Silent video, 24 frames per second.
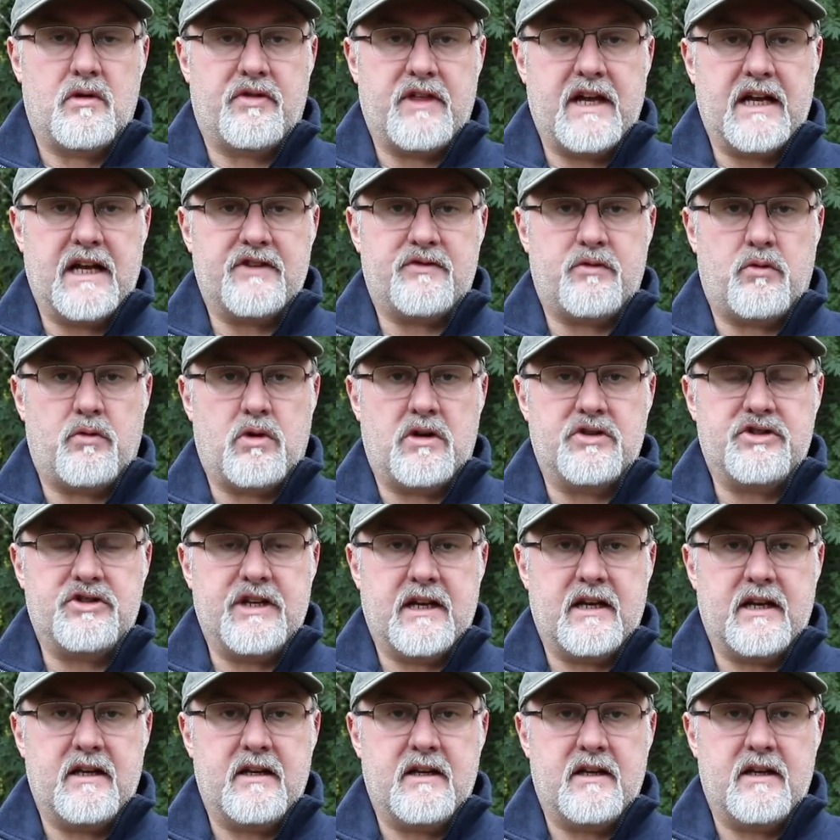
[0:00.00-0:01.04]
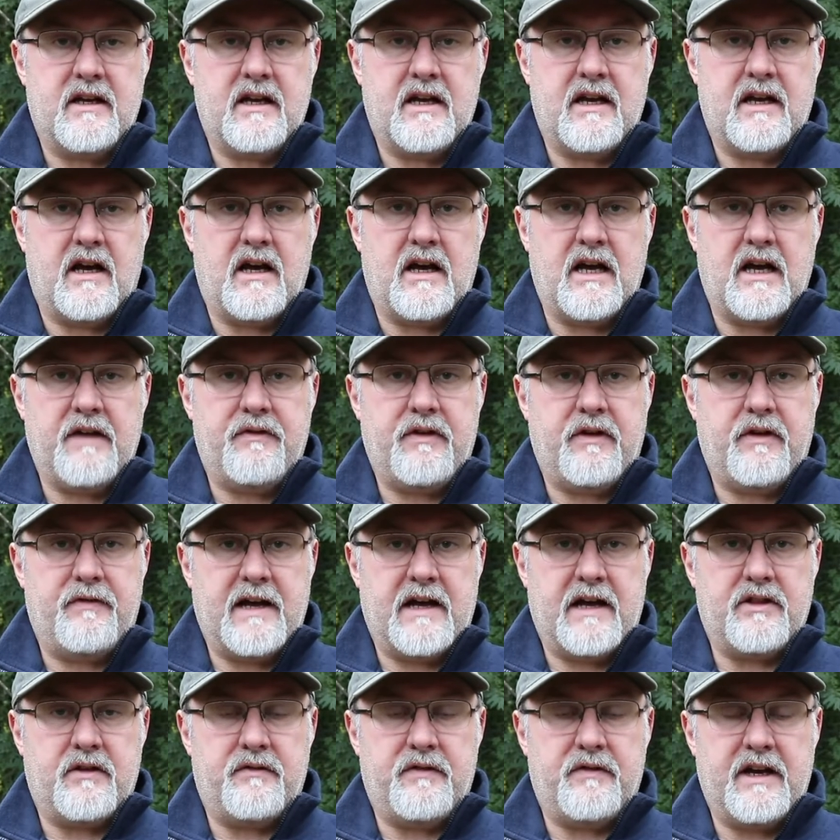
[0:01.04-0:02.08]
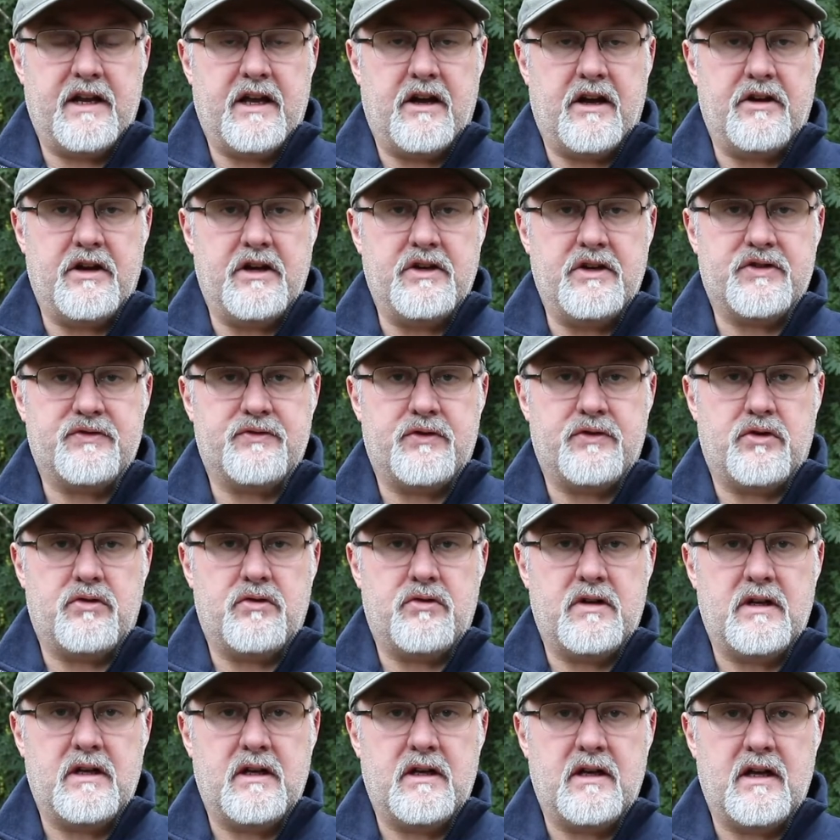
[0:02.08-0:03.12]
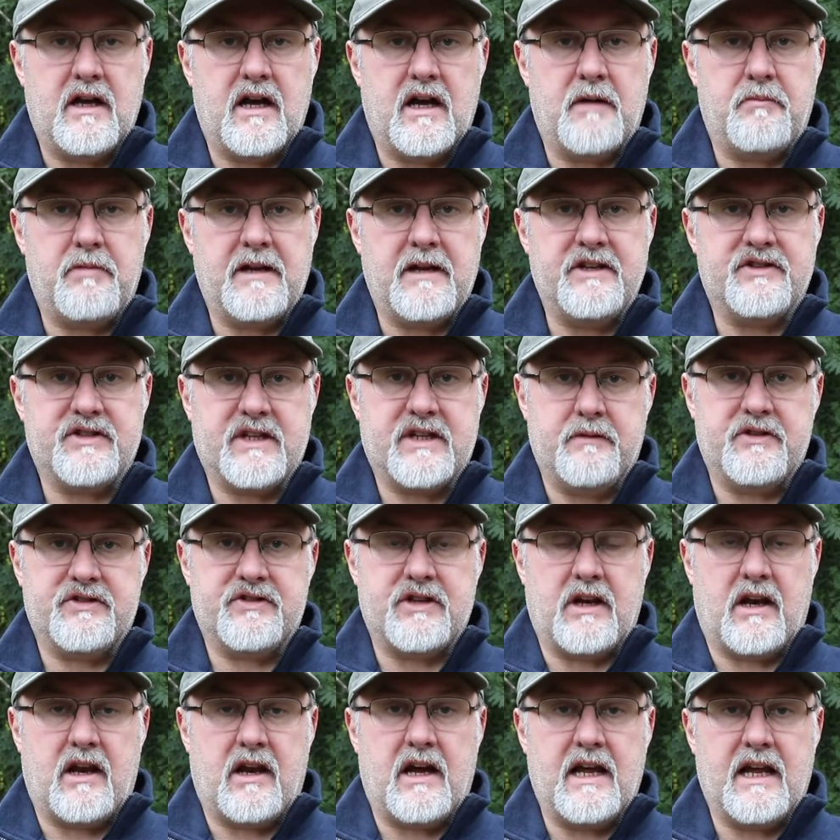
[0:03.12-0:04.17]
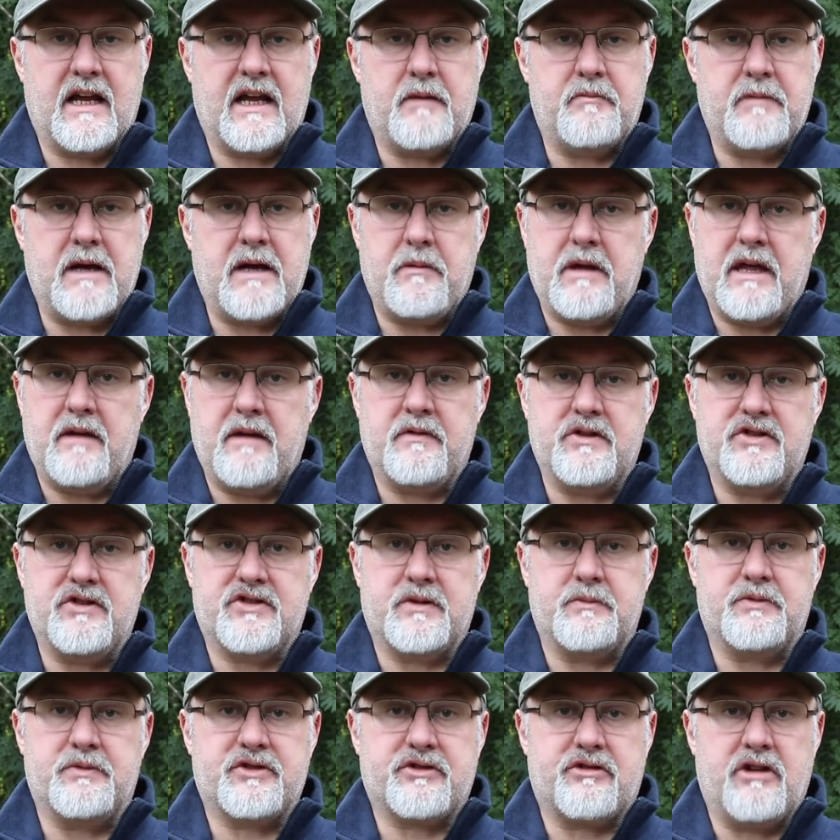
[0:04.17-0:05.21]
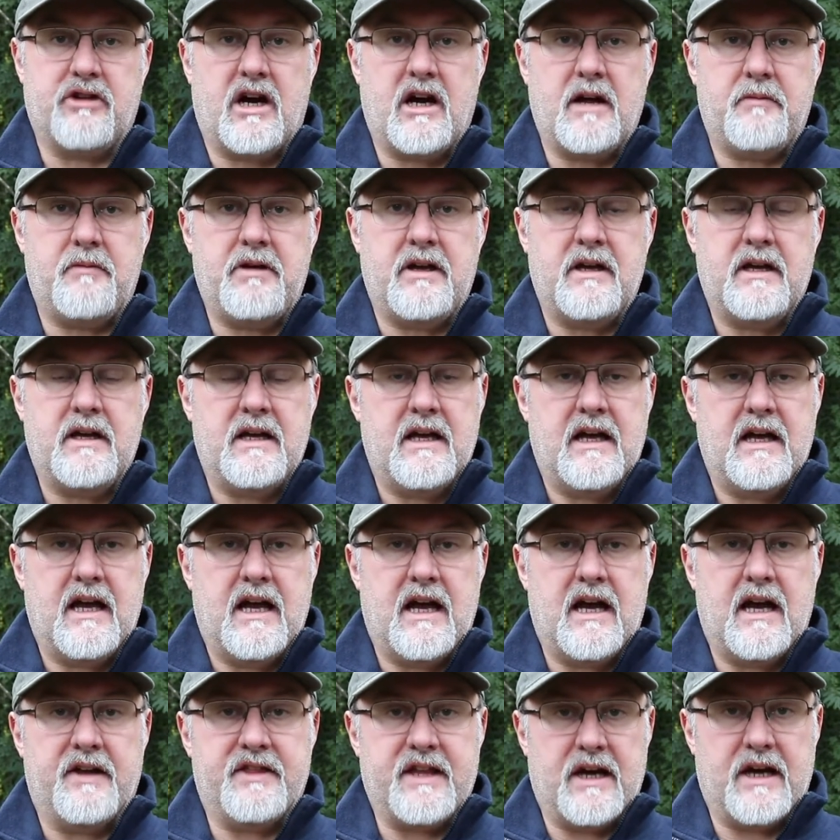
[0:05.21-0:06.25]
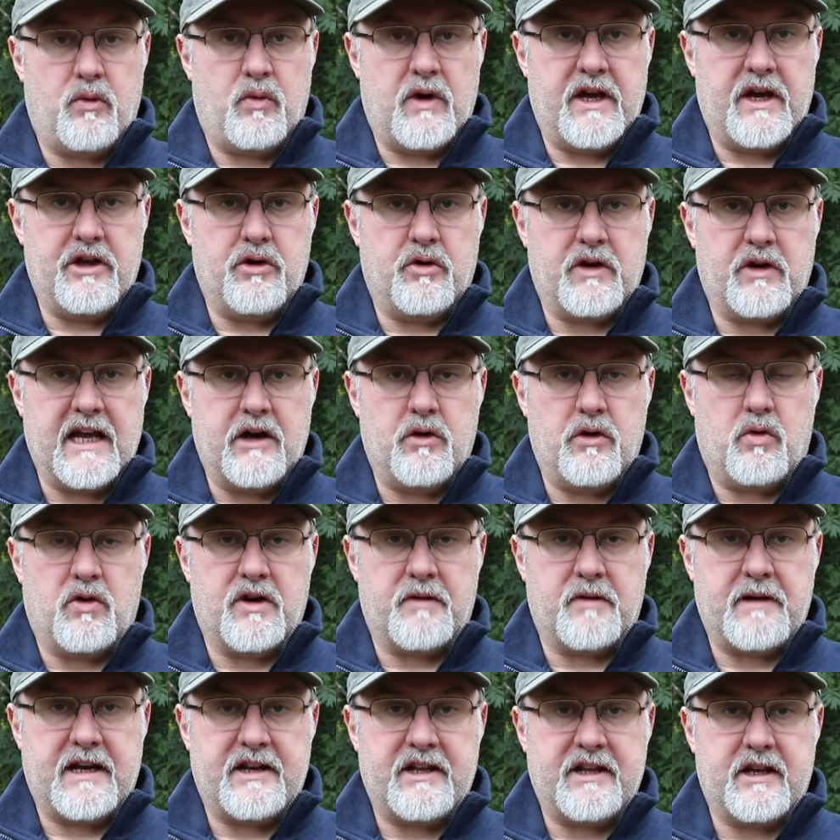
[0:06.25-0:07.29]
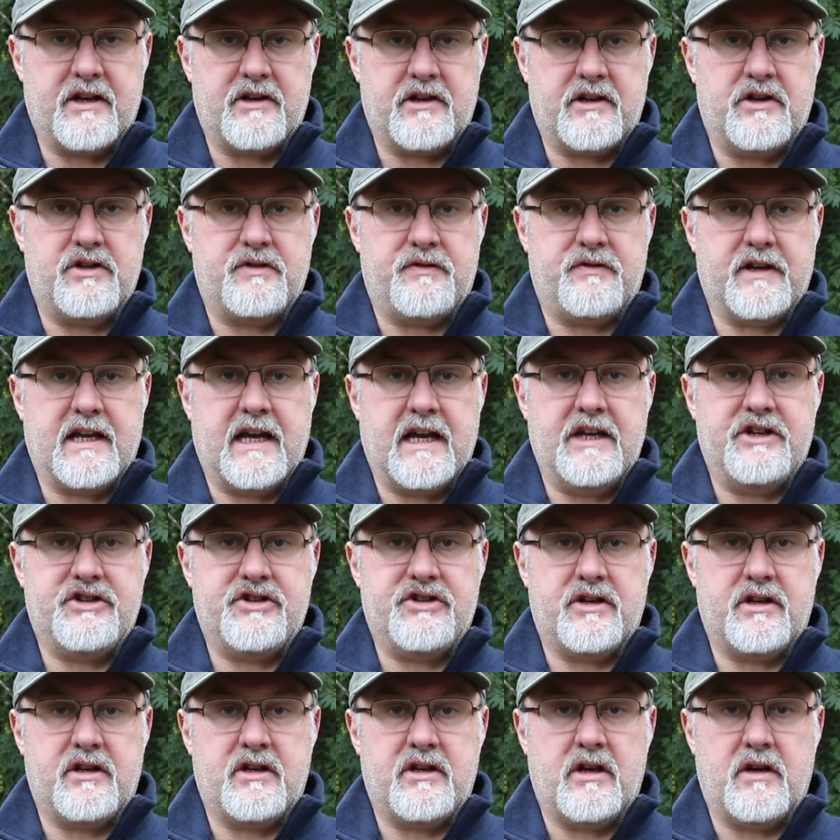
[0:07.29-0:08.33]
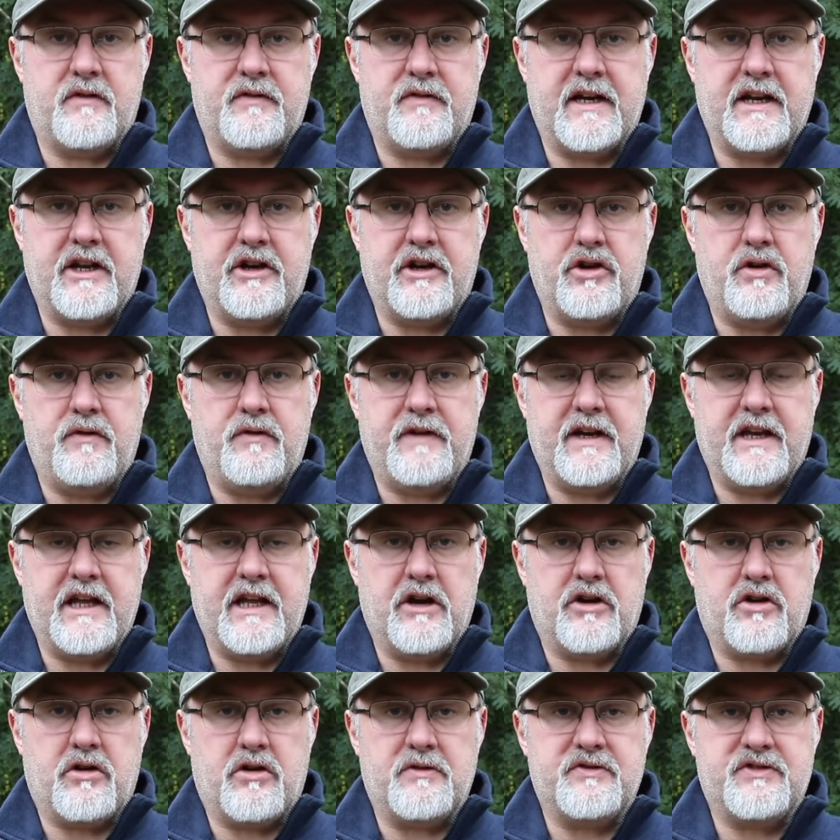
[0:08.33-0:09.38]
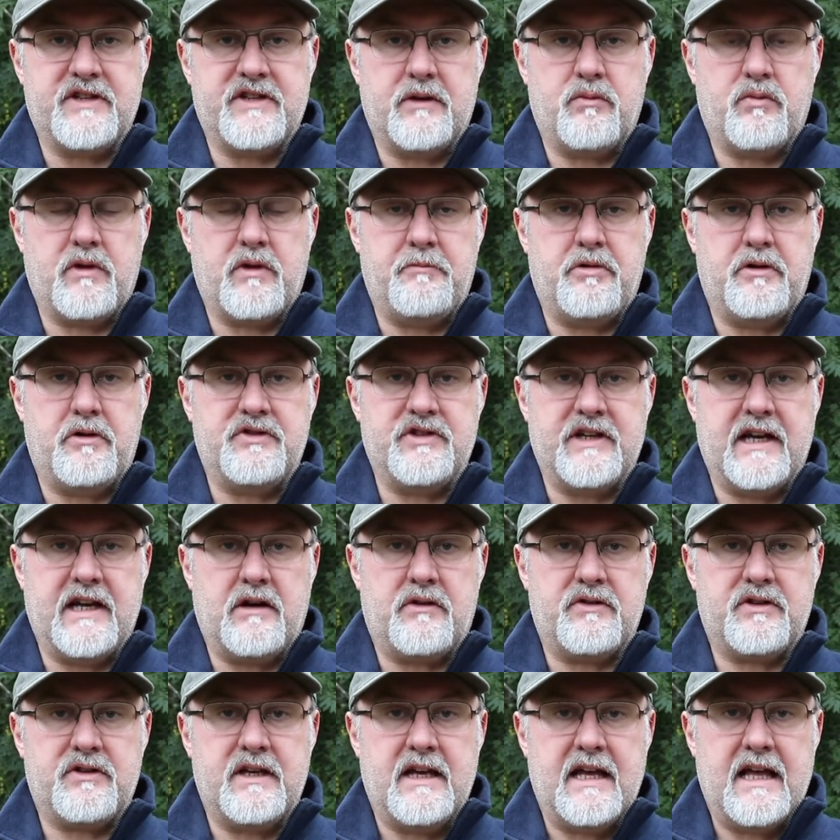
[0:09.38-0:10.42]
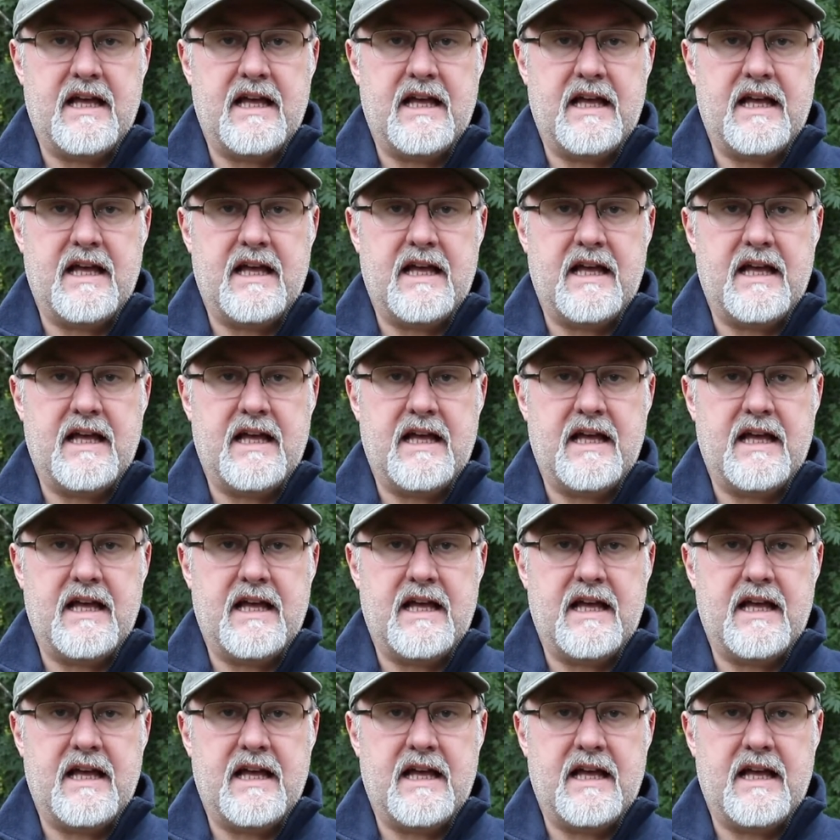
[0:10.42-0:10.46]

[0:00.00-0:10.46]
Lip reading: thanks for watching. If you found the video useful, please give us a like, maybe even subscribe. That way you'll get automatic notification of any new video content we put out.